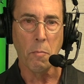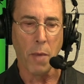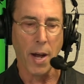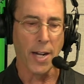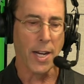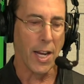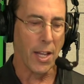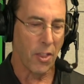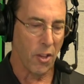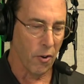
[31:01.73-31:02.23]

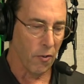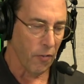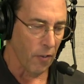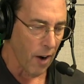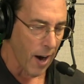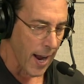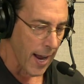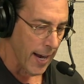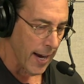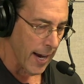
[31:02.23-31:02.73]
Monday through
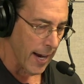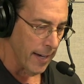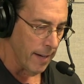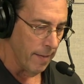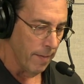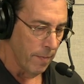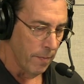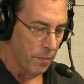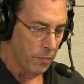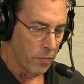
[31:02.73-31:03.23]
Friday,
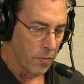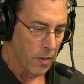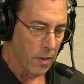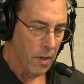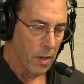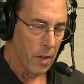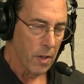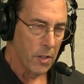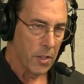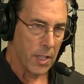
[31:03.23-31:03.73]

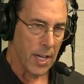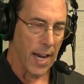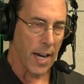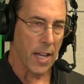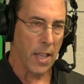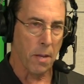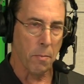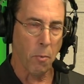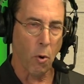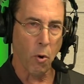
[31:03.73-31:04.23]
10
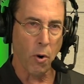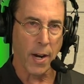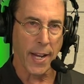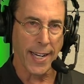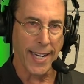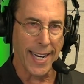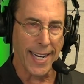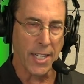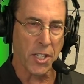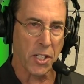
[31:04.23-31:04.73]
in the
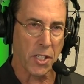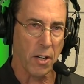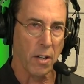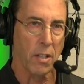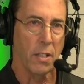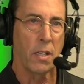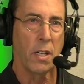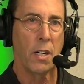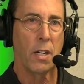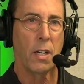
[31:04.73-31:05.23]
morning
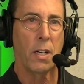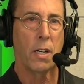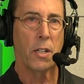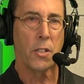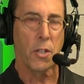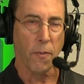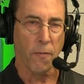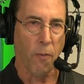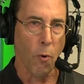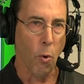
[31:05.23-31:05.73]
Eastern
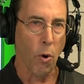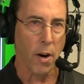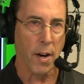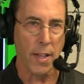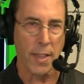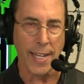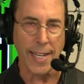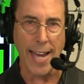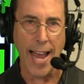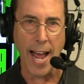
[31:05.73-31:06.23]
to 4
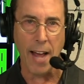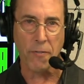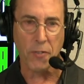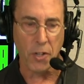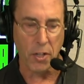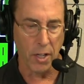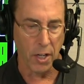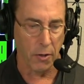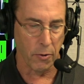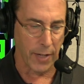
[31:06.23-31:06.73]
in the
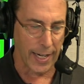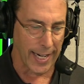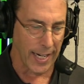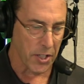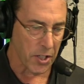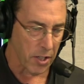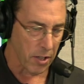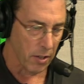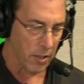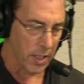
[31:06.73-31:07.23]
afternoon
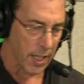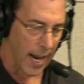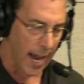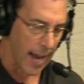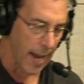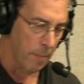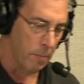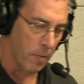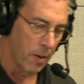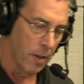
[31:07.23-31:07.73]
Eastern
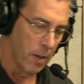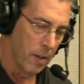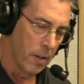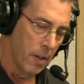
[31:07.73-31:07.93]
Time.